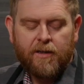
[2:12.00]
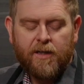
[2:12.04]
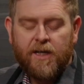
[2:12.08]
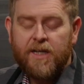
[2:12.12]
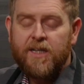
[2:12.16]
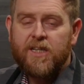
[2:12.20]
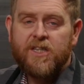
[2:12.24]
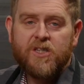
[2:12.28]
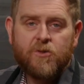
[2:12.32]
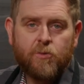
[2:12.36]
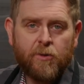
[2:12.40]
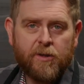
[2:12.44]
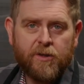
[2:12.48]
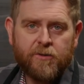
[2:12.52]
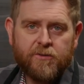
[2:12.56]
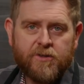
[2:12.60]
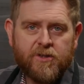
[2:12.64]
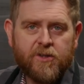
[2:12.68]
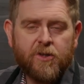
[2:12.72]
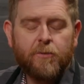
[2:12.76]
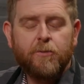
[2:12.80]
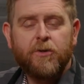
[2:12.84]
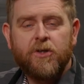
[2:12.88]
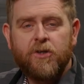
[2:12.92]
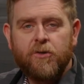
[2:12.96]
Any sweetener is
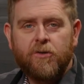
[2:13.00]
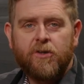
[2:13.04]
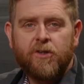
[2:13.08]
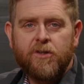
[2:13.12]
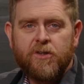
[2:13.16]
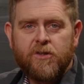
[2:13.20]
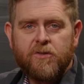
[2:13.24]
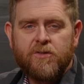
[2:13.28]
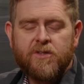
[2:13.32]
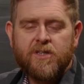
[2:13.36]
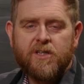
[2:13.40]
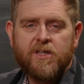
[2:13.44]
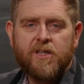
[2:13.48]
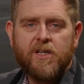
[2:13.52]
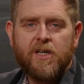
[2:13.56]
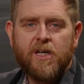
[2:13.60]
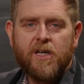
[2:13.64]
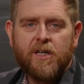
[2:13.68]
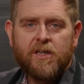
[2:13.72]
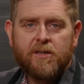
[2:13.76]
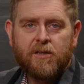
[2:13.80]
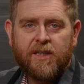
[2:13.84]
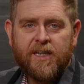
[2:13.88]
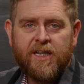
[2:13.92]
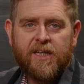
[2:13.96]
good, but you can use the
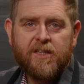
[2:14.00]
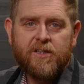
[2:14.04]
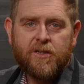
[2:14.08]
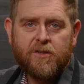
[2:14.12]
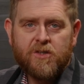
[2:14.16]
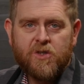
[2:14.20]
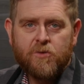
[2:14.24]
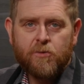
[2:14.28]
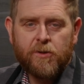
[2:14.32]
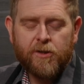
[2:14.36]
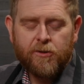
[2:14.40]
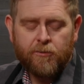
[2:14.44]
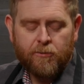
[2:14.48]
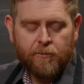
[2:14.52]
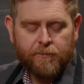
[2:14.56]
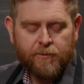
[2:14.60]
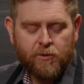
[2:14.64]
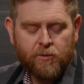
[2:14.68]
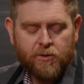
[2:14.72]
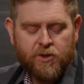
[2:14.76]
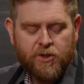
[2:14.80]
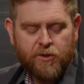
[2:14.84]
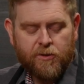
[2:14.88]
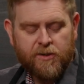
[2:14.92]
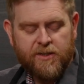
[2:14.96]
keto sweetener of your
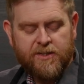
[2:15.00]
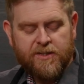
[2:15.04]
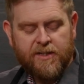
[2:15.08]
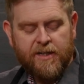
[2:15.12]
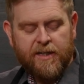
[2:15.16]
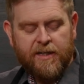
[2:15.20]
choice.